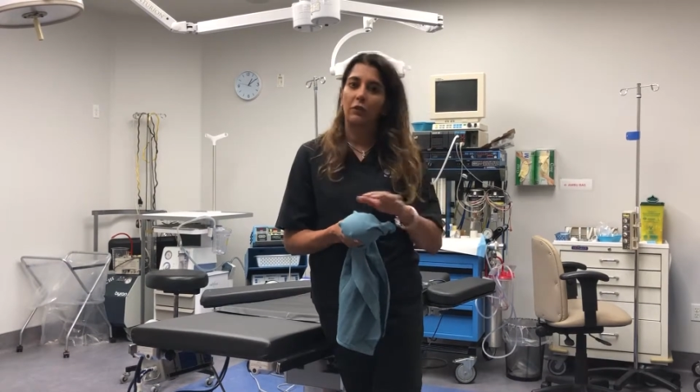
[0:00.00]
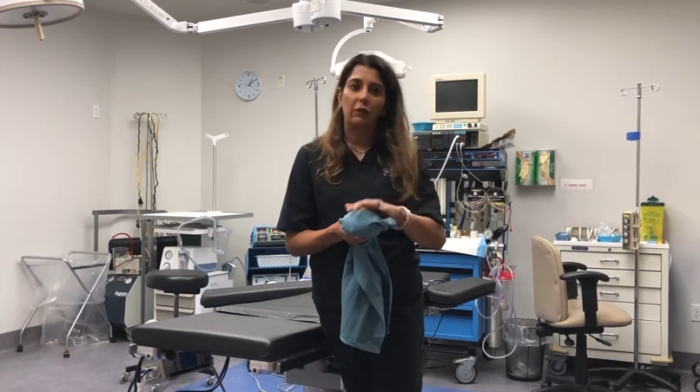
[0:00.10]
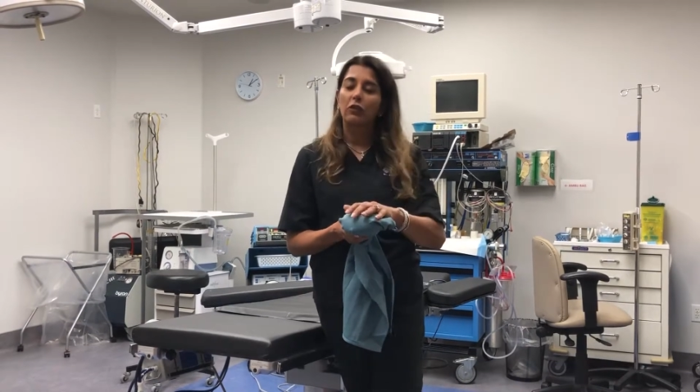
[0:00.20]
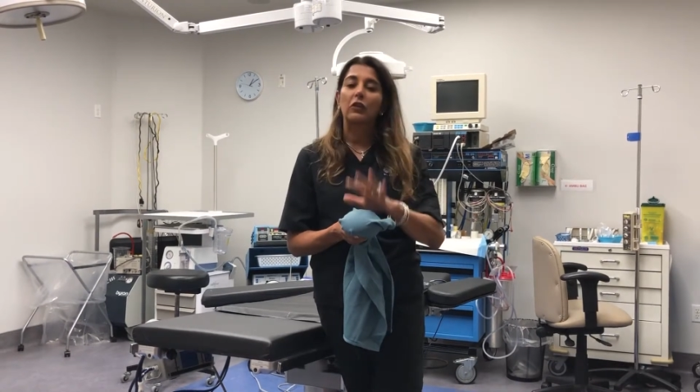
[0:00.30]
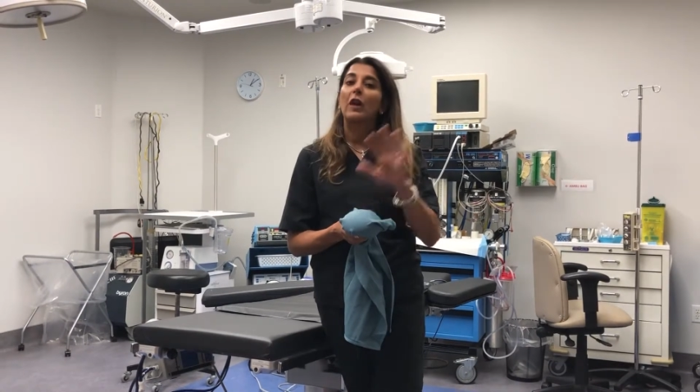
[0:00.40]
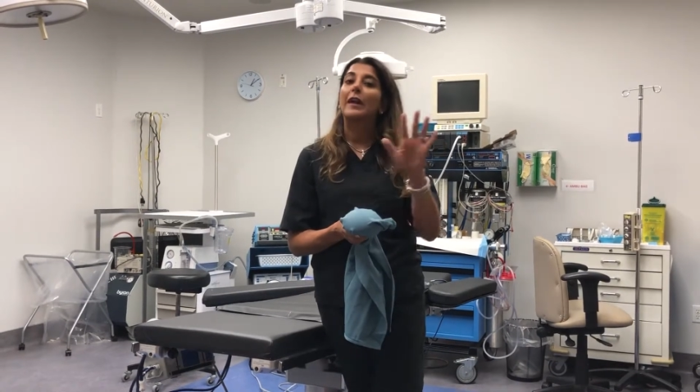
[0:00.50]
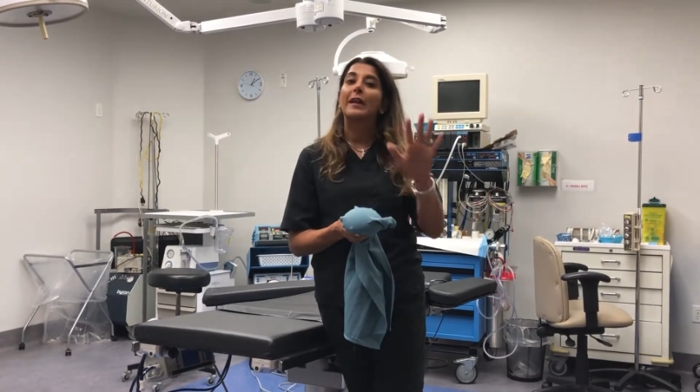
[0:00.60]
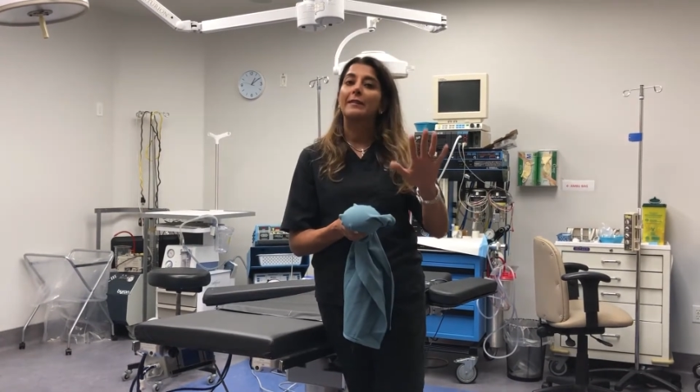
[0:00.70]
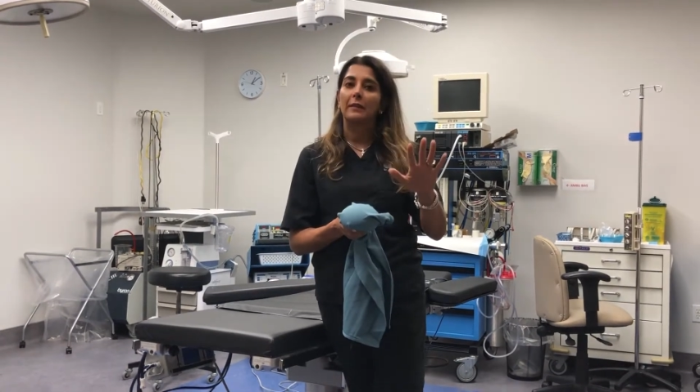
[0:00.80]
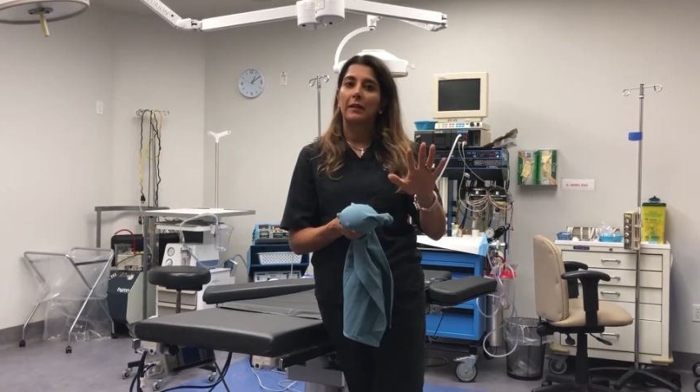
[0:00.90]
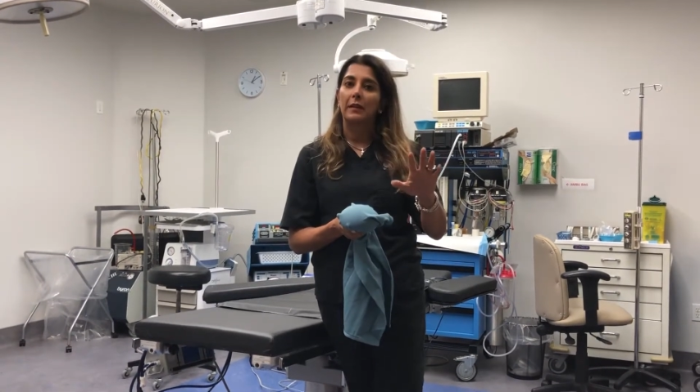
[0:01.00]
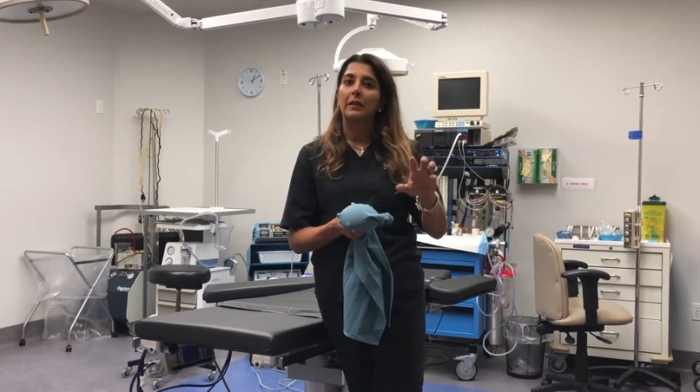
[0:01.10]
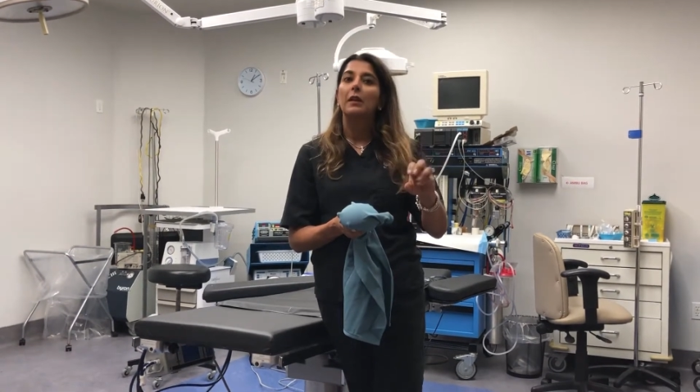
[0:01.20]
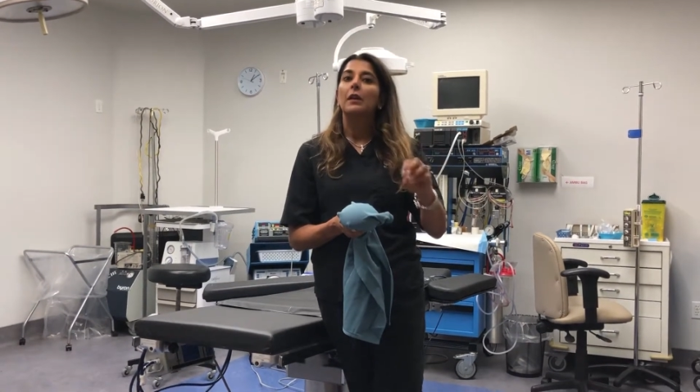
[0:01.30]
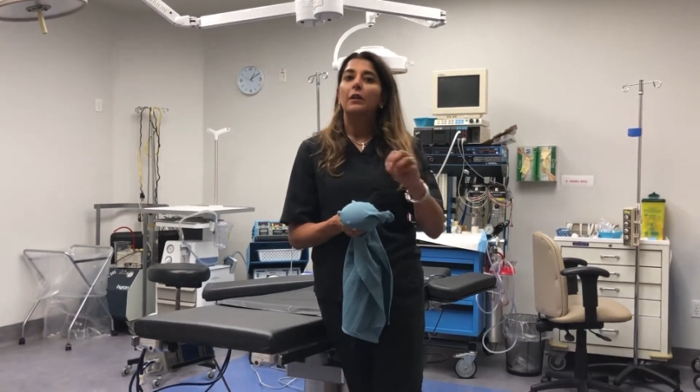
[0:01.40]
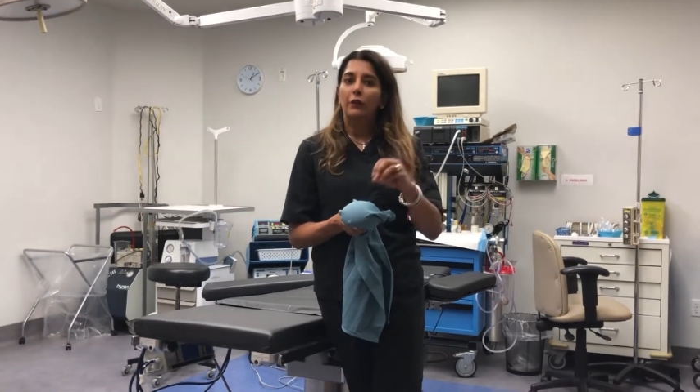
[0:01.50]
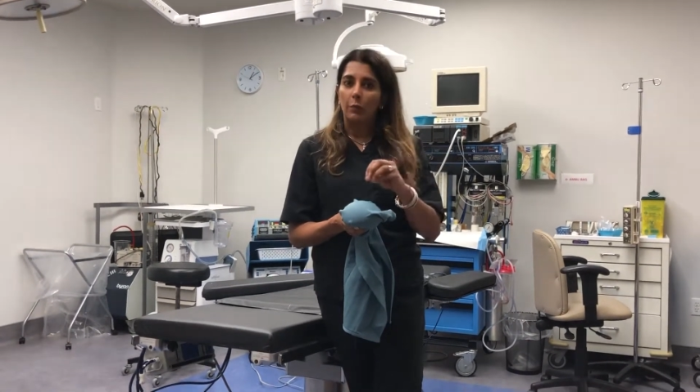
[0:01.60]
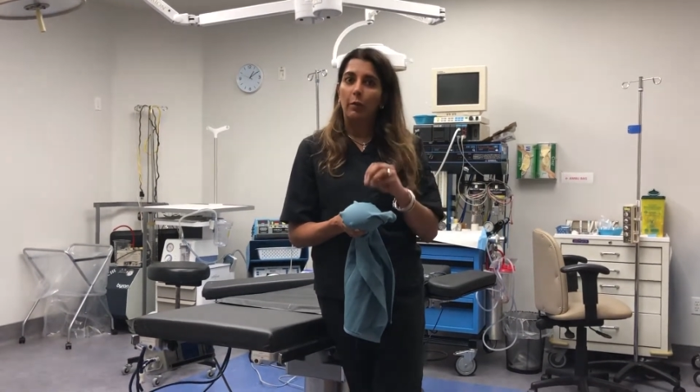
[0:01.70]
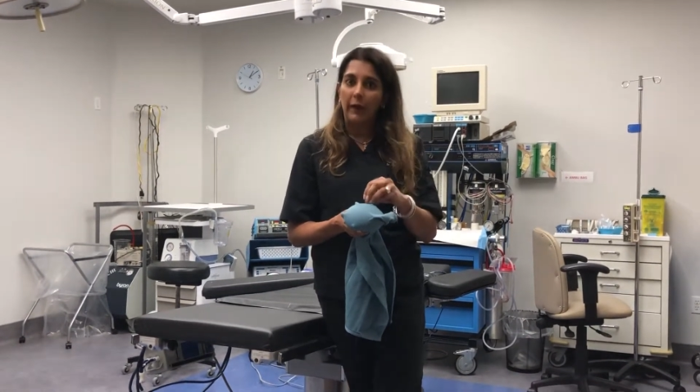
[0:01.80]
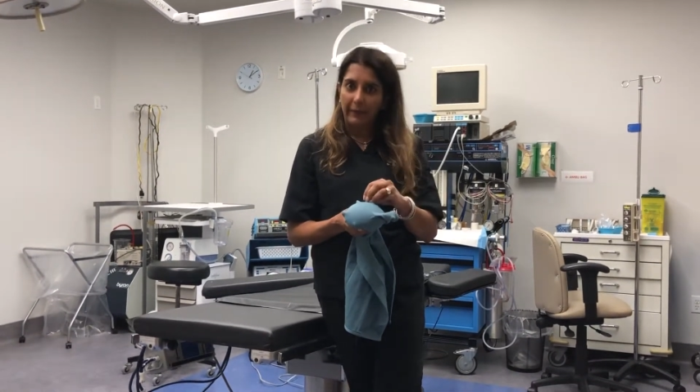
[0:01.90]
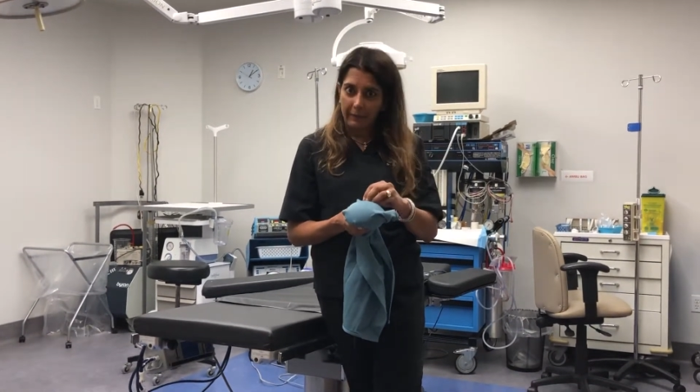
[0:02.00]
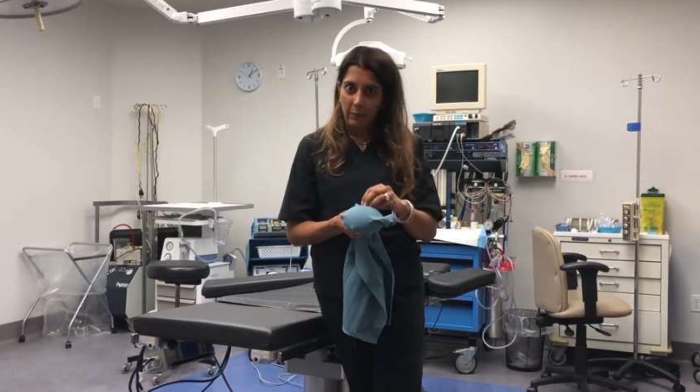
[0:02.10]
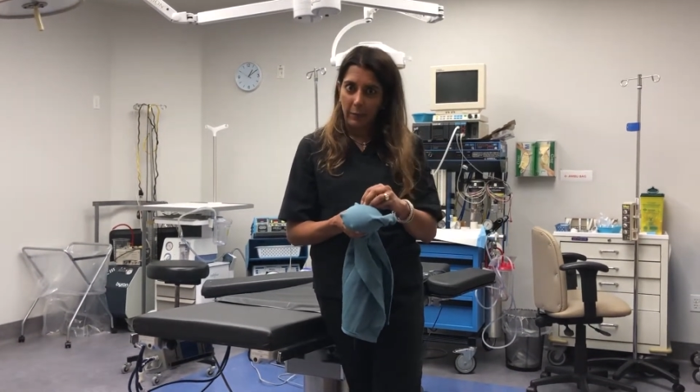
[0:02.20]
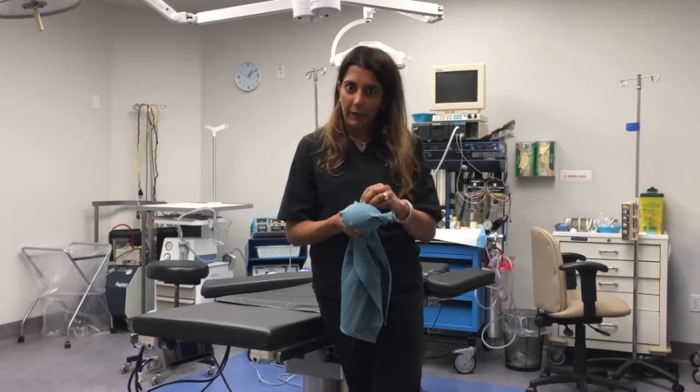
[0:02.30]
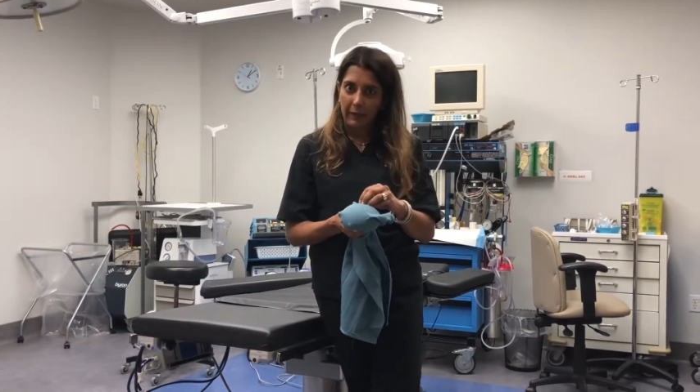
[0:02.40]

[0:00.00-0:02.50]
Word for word: It's just not isolated to breast implants.